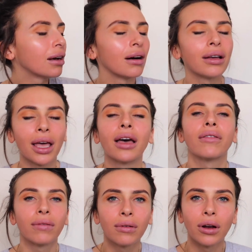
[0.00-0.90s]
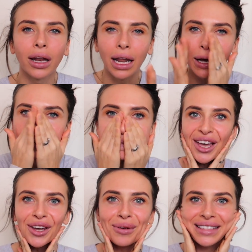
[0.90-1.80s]
Oh yeah, got it now.
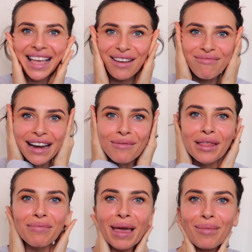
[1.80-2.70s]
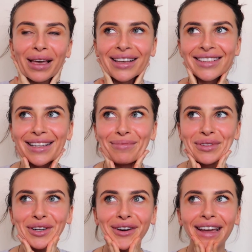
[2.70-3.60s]
Who is getting ready with me because I'm
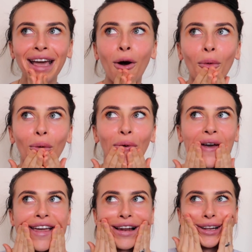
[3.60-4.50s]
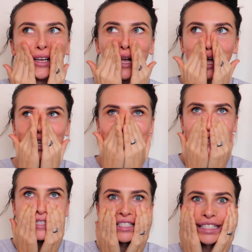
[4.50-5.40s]
sorry, we're gonna look
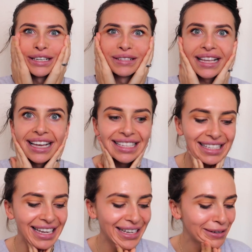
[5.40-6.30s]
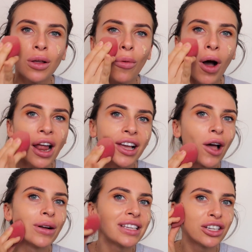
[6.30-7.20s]
so sexy. So a while
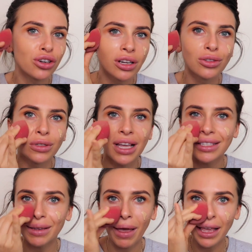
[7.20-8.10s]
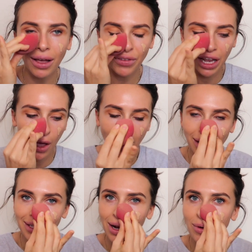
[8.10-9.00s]
ago I did a drugstore testing makeup video and
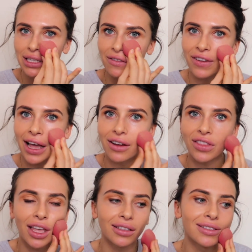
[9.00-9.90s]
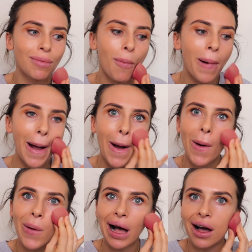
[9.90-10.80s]
I said I wasn't a fan of this.
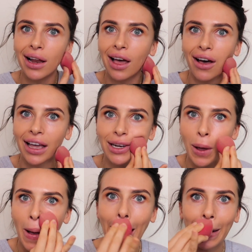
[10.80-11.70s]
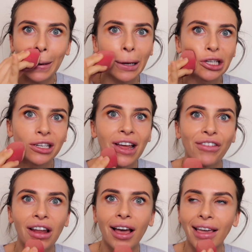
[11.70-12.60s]
Well, I lied and I should
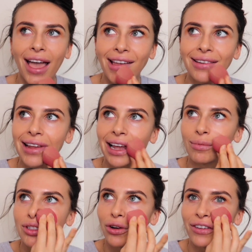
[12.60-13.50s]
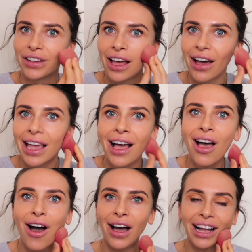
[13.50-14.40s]
never lie again and I'm sorry for lying.
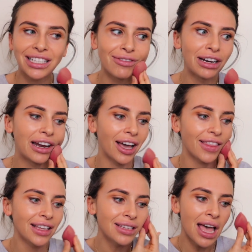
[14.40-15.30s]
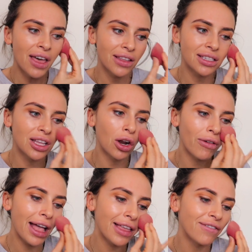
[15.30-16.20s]
I actually really like this. This is the
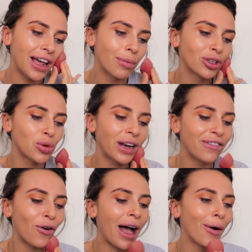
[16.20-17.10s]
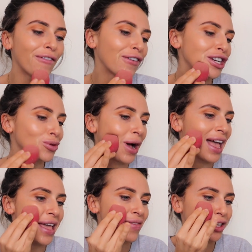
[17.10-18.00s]
L'Oreal Infallible 24 Hour Fresh Wear
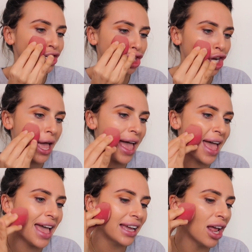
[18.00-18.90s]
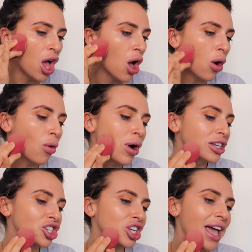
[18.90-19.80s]
in the shade
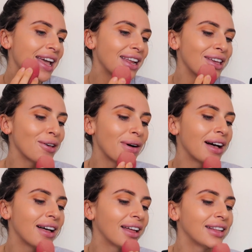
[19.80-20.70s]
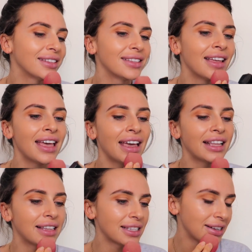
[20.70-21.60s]
what shade are you, hun?
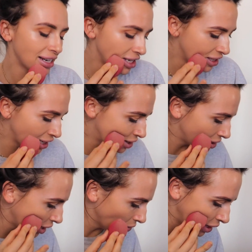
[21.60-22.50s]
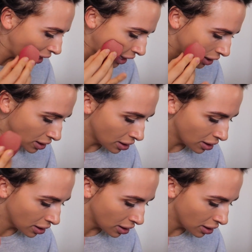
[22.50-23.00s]
It doesn't actually say. Does it say it on the lid?